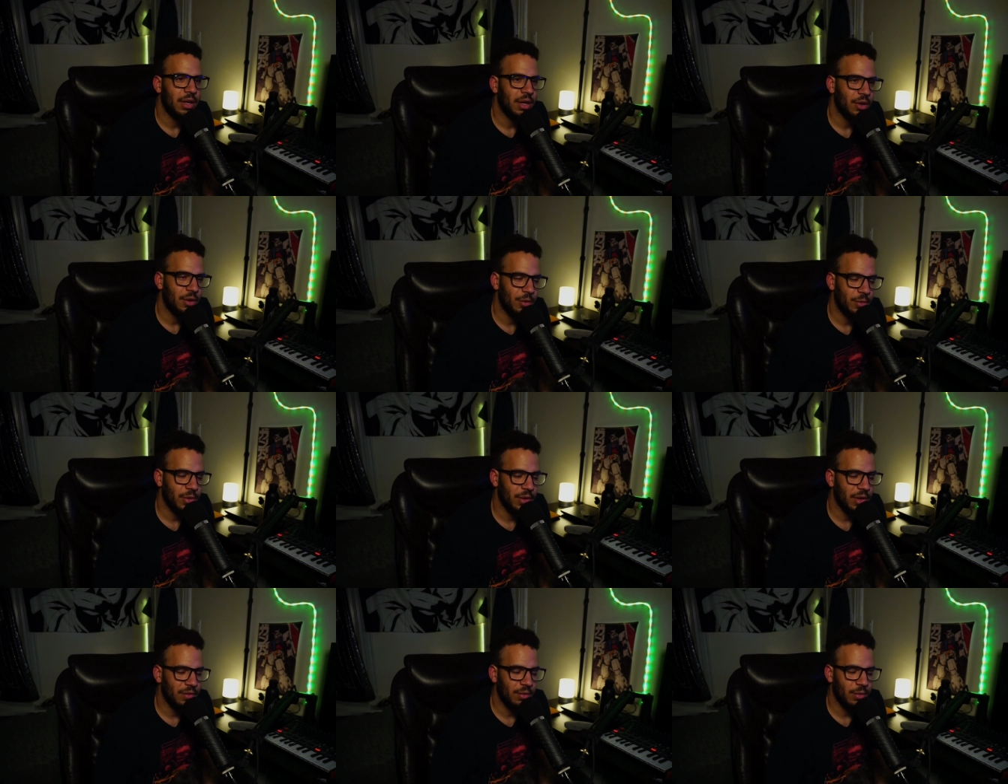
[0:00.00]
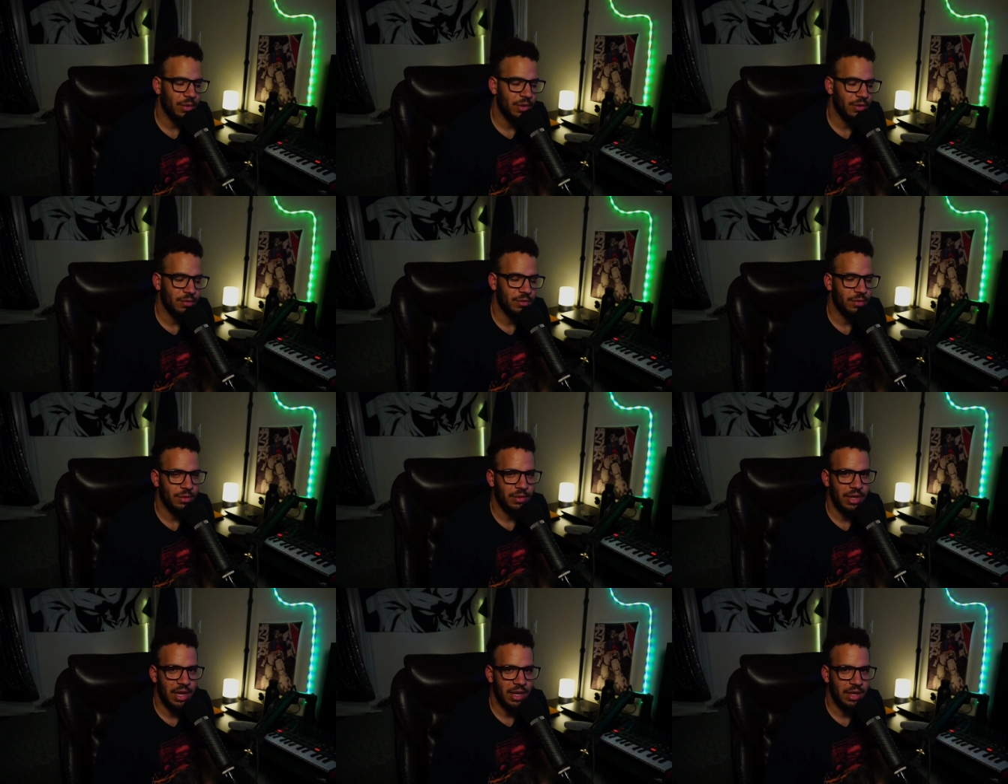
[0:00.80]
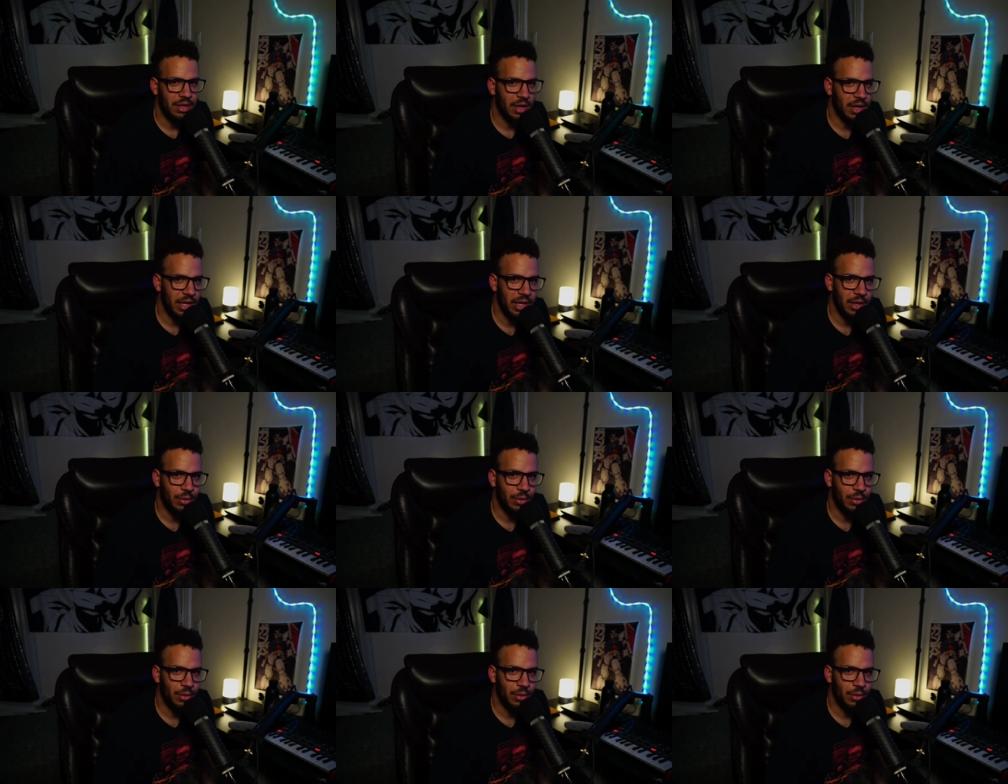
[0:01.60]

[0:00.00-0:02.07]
Hope you have a wonderful day, night,